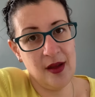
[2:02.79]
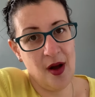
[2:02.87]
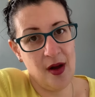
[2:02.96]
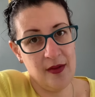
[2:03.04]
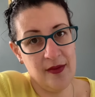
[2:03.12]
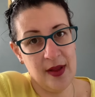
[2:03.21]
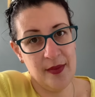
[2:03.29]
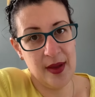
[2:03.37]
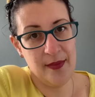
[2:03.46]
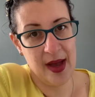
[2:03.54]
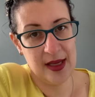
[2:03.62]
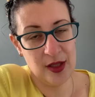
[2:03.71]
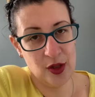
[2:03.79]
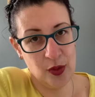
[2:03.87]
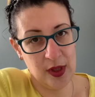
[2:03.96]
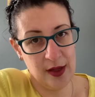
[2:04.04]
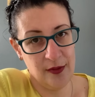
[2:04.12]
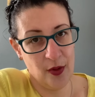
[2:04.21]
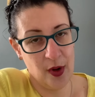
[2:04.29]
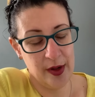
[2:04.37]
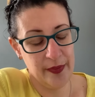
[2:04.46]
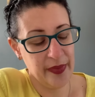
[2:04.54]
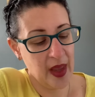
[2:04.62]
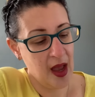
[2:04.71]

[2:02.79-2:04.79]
yarn will be best suited for.